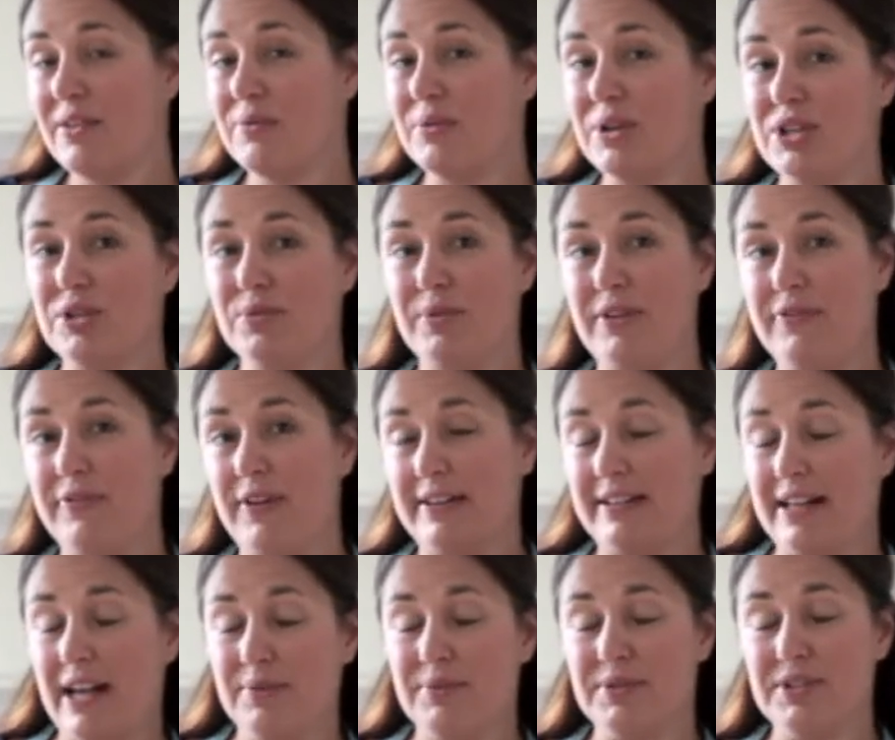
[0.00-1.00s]
which we found
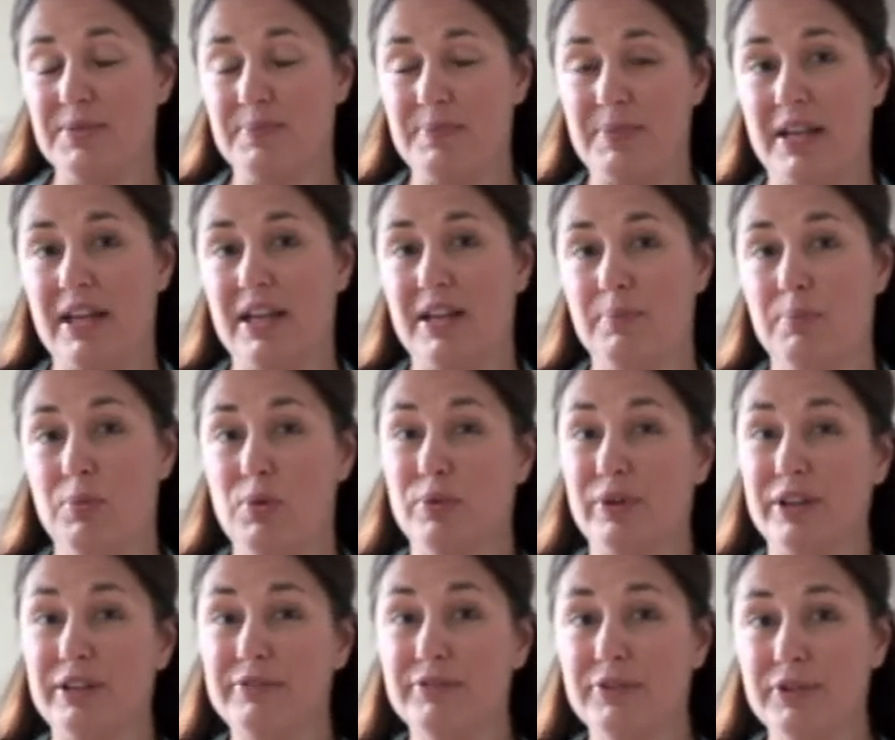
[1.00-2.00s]
out was a big
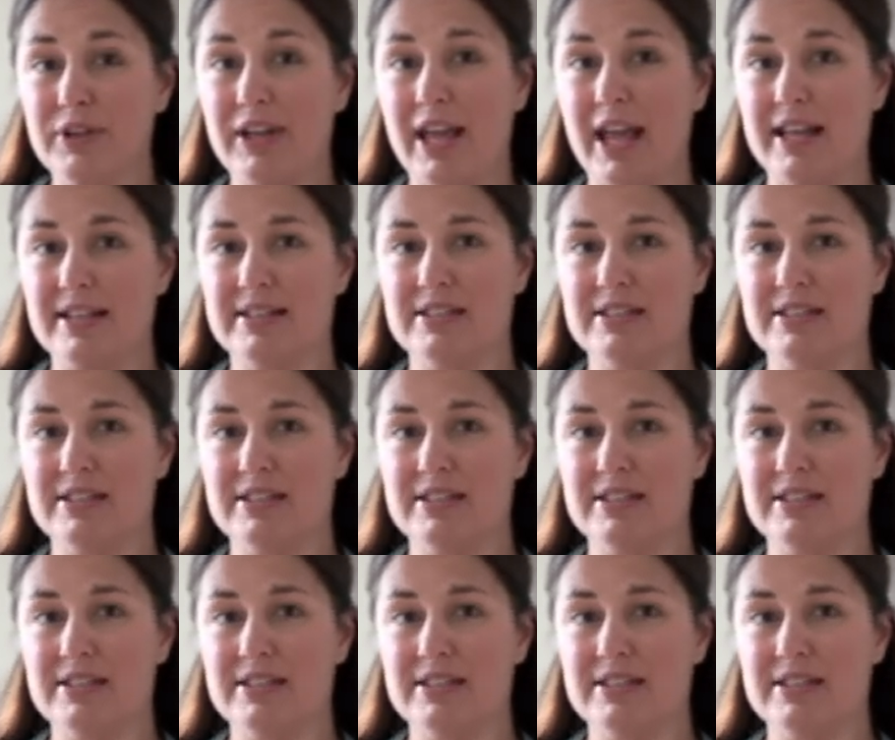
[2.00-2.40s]
boring fruit cake,